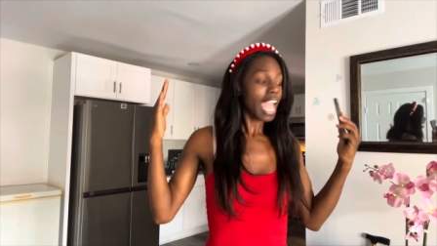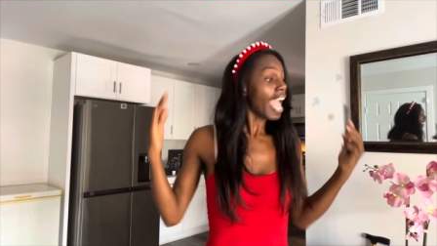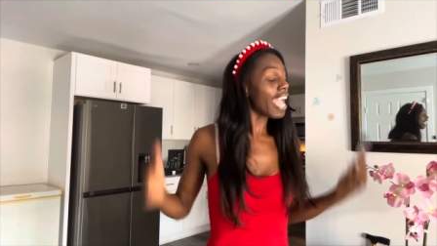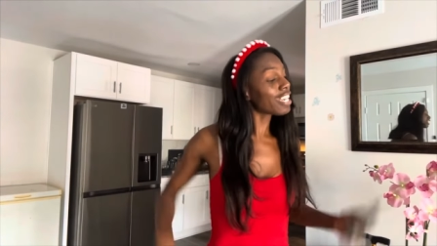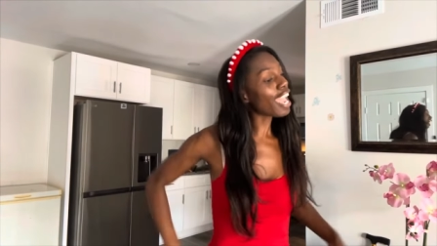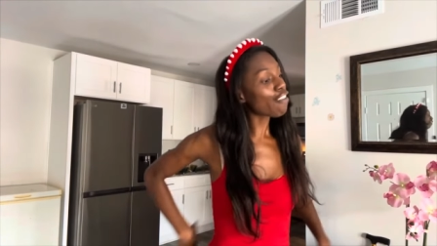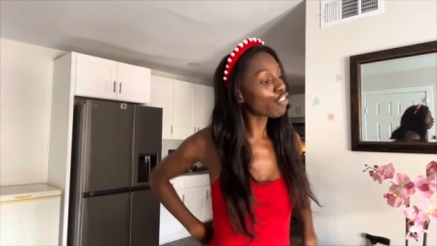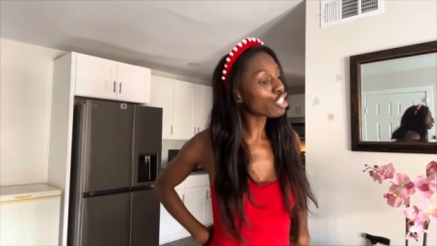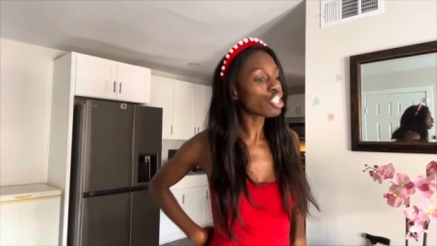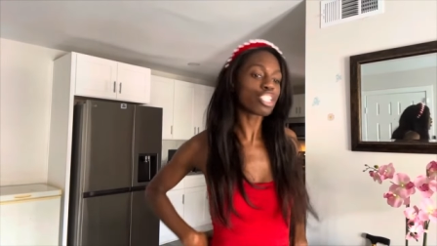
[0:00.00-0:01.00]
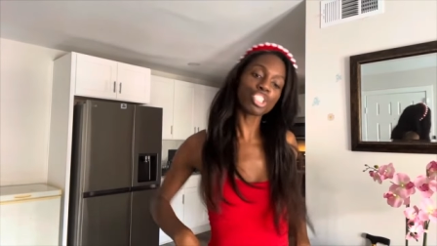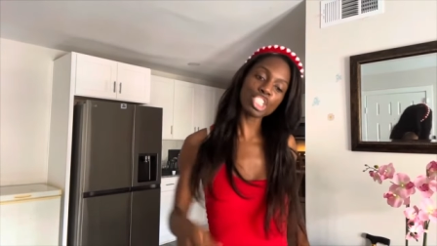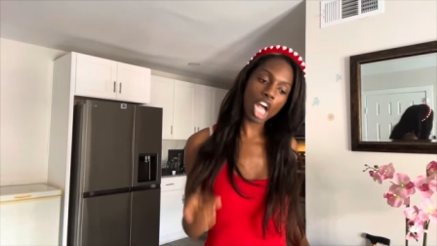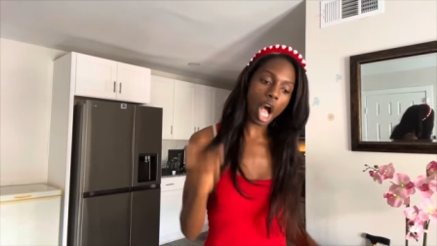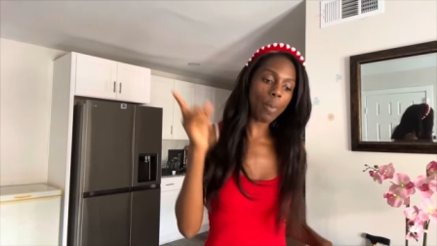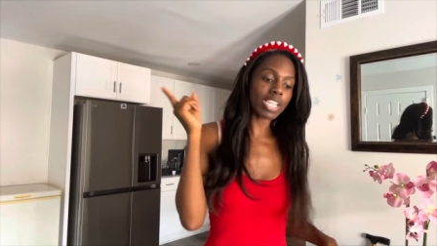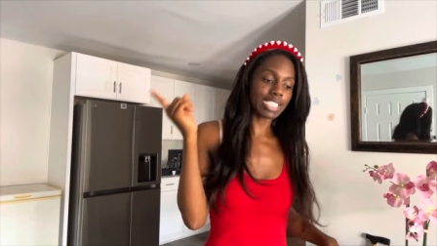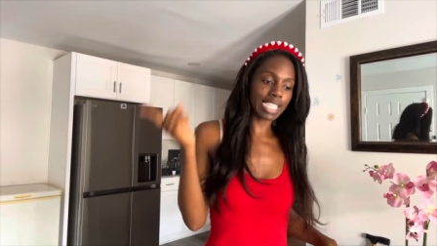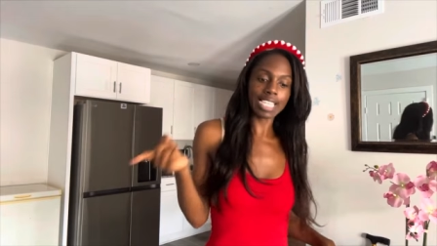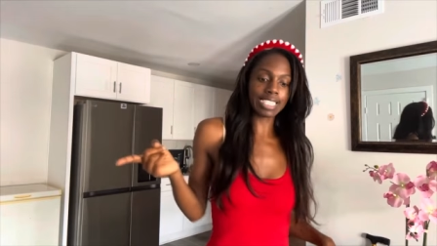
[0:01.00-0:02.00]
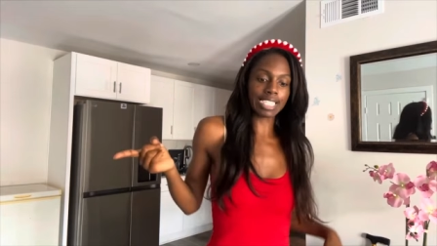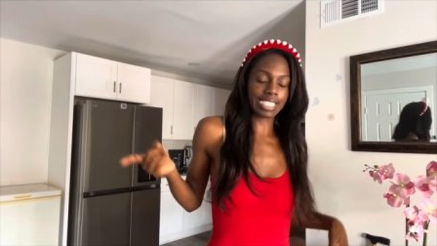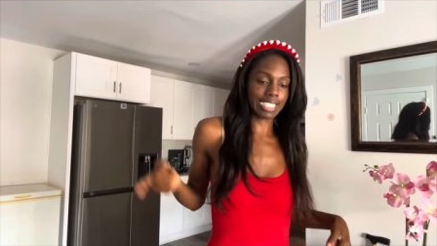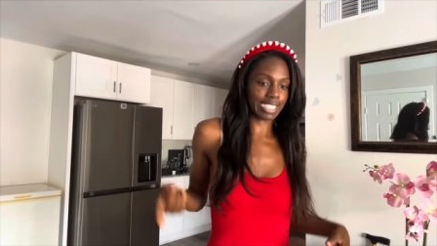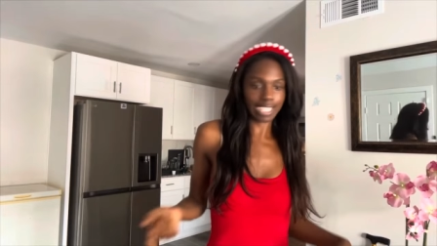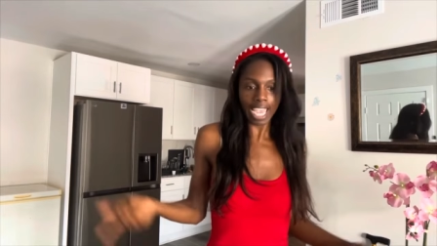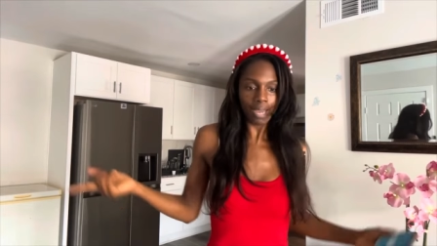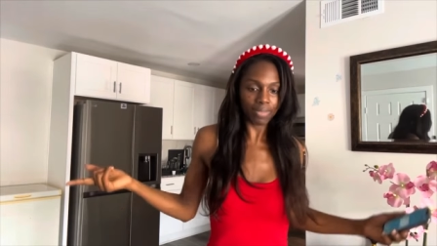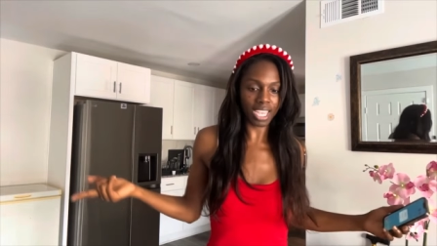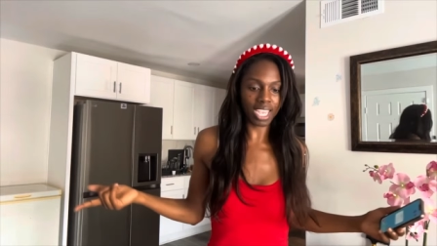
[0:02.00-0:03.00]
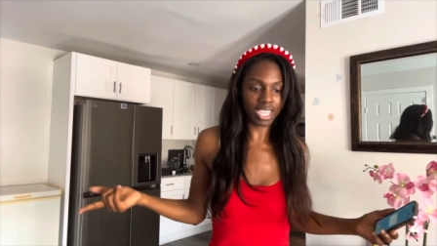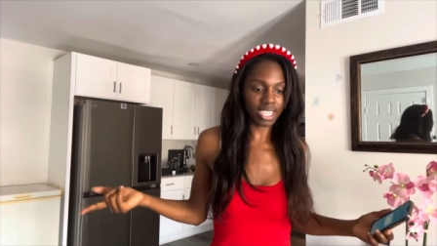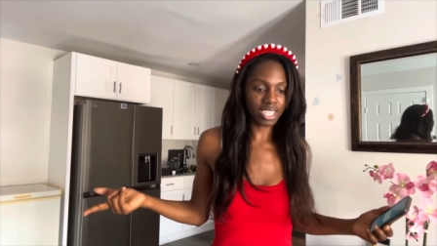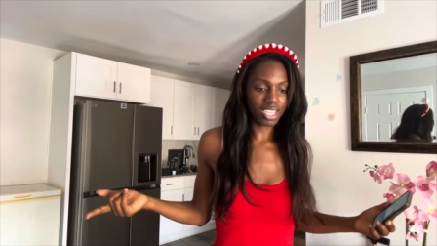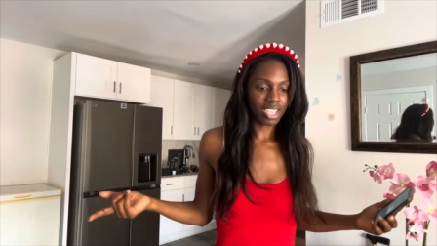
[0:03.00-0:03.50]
And every year she always says the same thing.